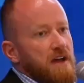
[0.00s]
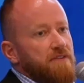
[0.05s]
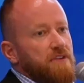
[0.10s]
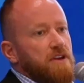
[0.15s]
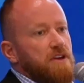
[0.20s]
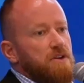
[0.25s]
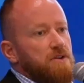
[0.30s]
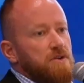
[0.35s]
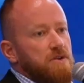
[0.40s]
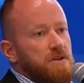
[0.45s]

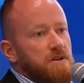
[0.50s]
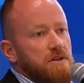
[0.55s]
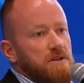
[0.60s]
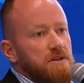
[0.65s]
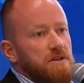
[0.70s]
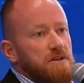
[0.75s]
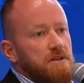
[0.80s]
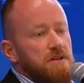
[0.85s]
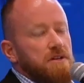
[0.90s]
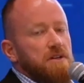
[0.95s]
revenue
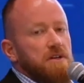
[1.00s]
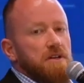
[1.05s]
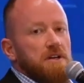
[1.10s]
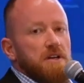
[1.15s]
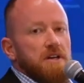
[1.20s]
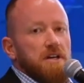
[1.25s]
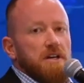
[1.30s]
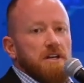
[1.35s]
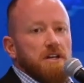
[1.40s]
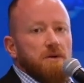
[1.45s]

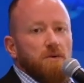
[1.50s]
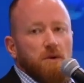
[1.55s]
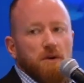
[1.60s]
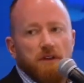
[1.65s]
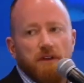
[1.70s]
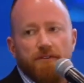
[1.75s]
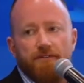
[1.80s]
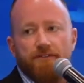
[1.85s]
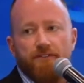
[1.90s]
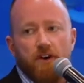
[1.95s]
that
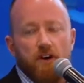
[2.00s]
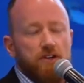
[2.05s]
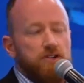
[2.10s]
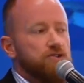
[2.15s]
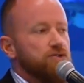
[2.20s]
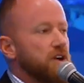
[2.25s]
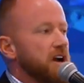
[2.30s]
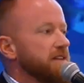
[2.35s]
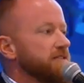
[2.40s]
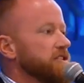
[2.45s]
were the first